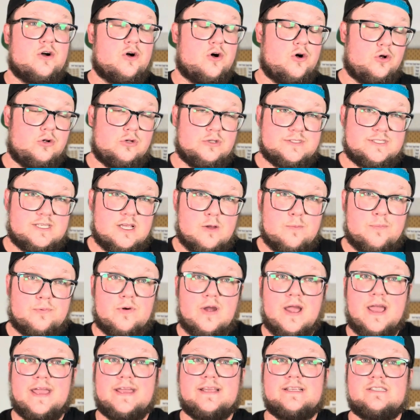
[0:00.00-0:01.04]
wholesale
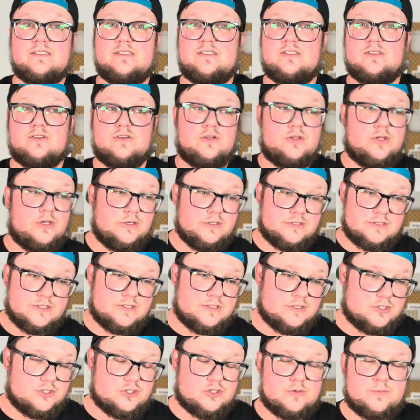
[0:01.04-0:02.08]
price, close to
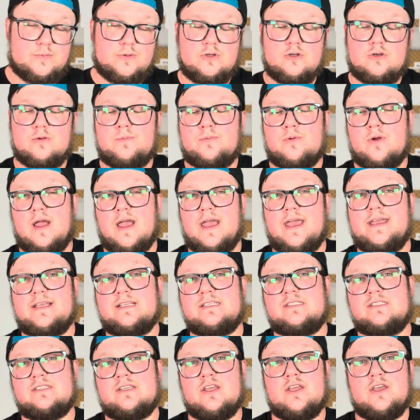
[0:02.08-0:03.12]
distributor
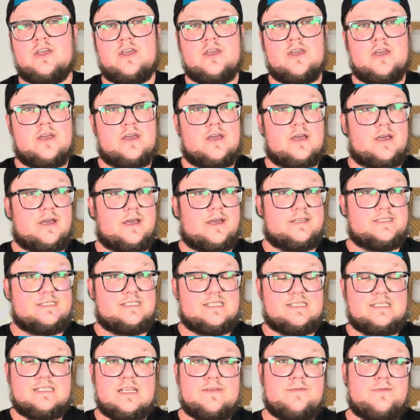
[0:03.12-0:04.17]
price,
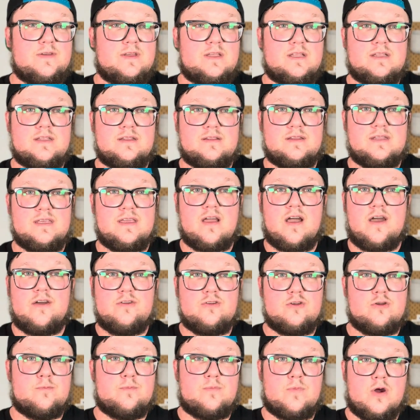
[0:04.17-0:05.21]
significantly
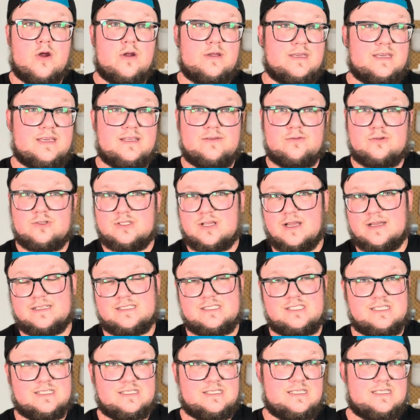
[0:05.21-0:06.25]
under market, we're talking
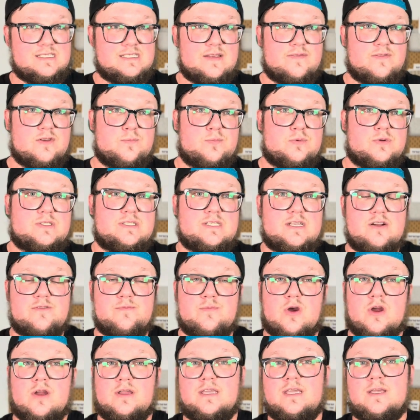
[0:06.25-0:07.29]
60-70% of
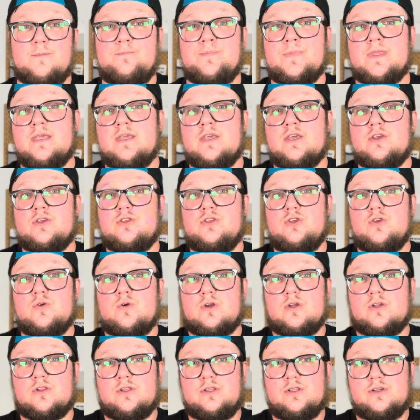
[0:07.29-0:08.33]
market, you
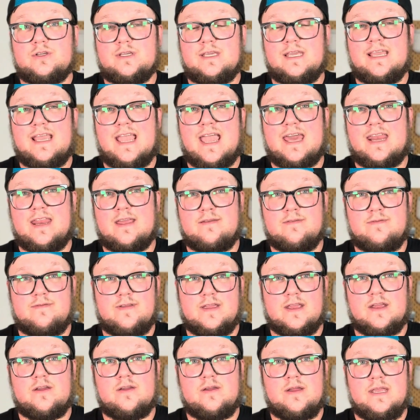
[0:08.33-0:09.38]
are looking at a
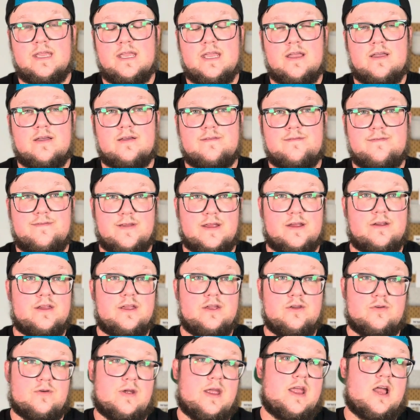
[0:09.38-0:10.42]
very, very
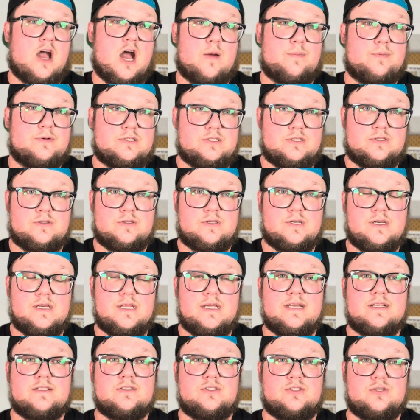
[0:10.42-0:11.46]
great
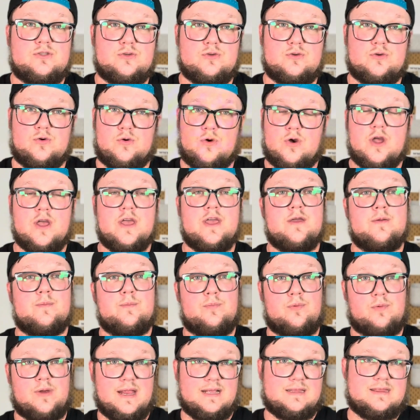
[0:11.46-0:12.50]
opportunity to
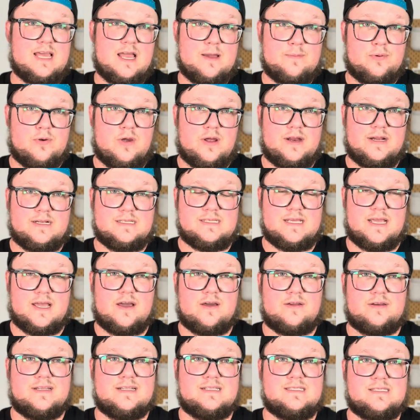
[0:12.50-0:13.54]
break that product
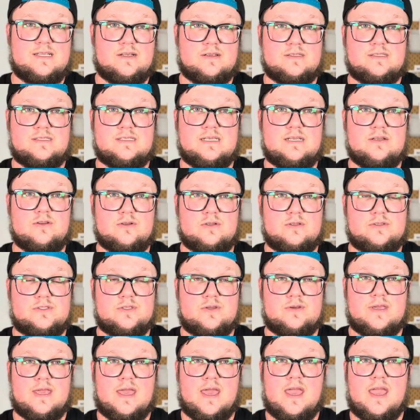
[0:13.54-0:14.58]
down and sell singles,
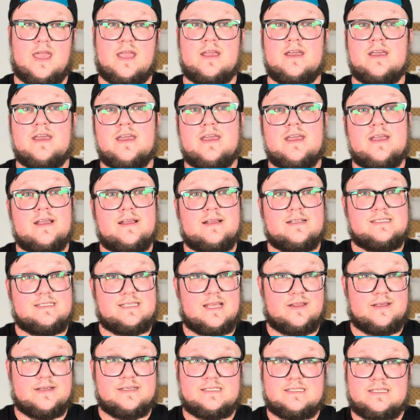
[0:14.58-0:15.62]
okay?
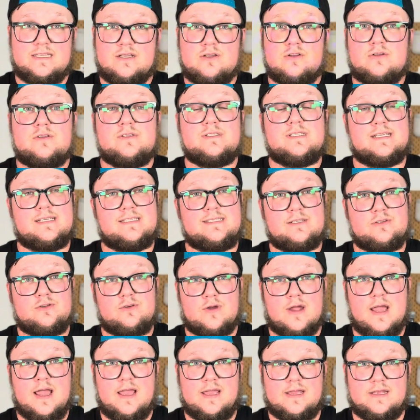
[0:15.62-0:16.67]
Selling singles is a
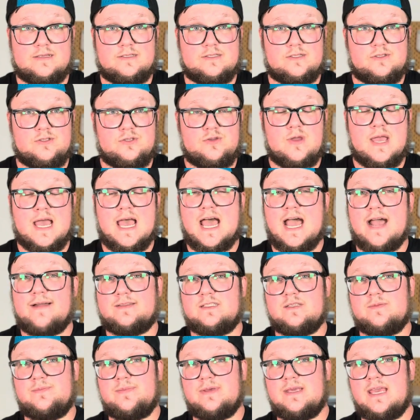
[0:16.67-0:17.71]
grind. You have
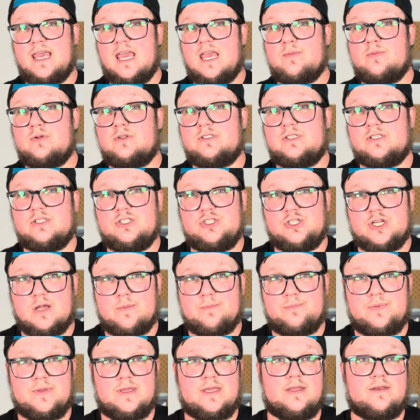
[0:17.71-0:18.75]
to be able to
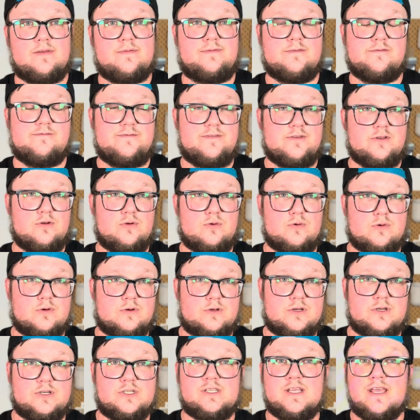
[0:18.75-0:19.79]
jump in, fulfill
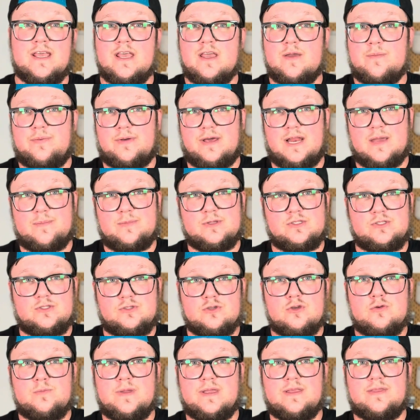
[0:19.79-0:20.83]
orders, but I'm
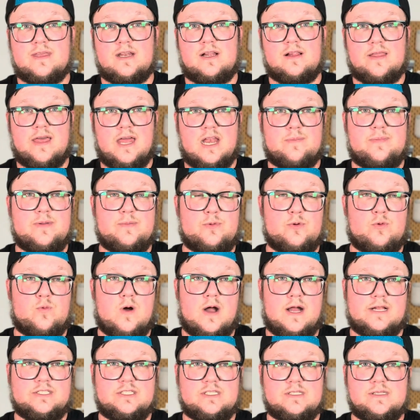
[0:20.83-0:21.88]
assuming that a lot of people
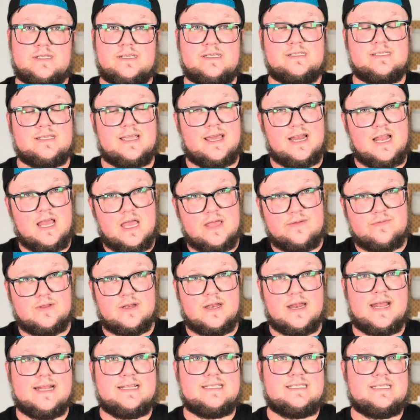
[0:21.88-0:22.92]
watching this kind of have an
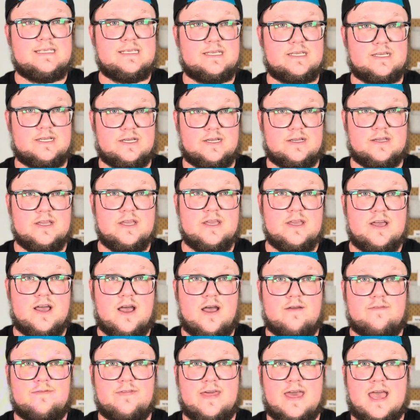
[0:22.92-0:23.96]
idea
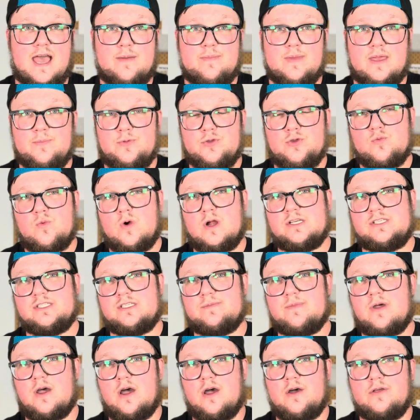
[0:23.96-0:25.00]
of that. Maybe you watch
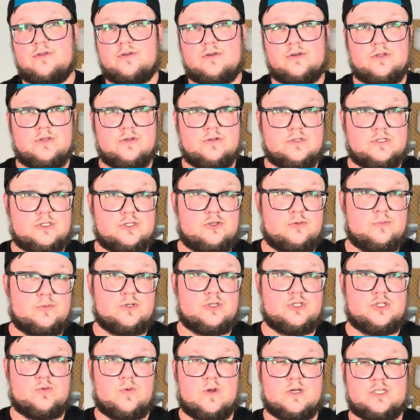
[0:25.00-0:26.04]
some other
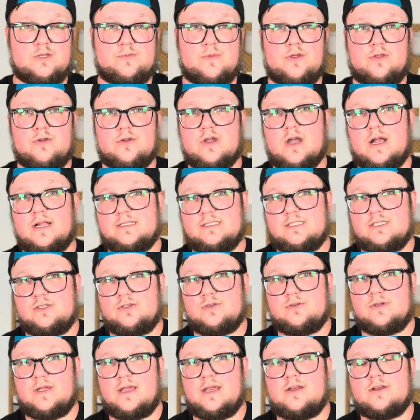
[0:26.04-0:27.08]
YouTubers, you watch some other content
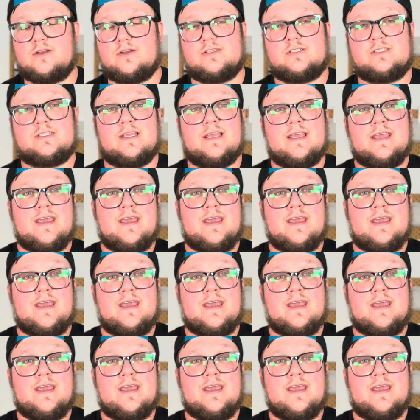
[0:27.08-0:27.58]
creators,